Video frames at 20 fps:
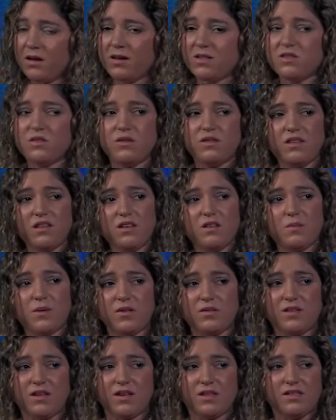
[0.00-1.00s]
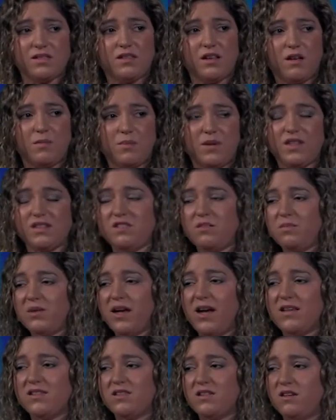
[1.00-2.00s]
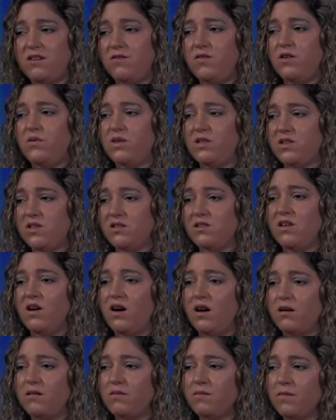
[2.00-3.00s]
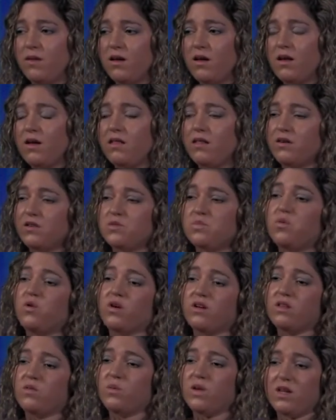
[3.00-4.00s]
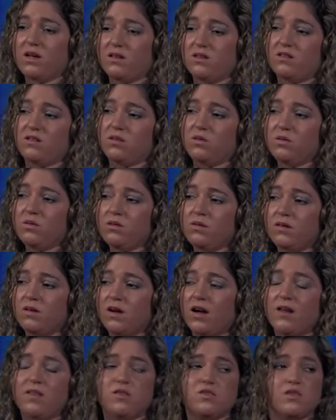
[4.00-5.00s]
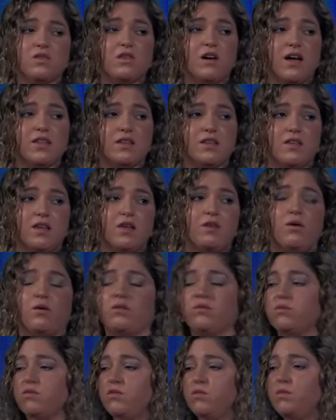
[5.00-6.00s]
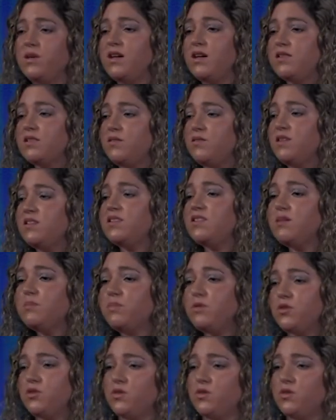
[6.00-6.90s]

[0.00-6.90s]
So think about this, a piece of plastic a few inches long. There's more that we can do, and there's a lot that they go through because of the simple